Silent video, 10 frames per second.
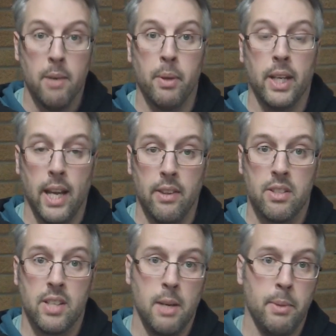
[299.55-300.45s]
but again the
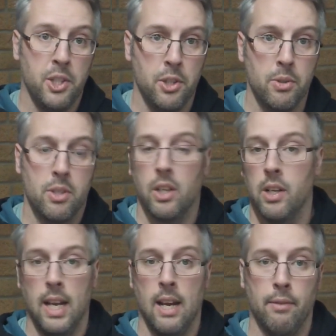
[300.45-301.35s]
same issues you're
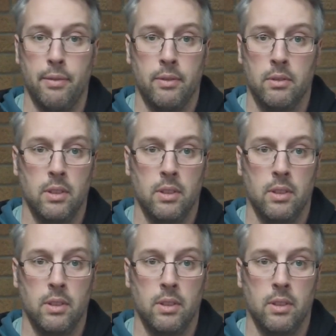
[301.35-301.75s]
going to have,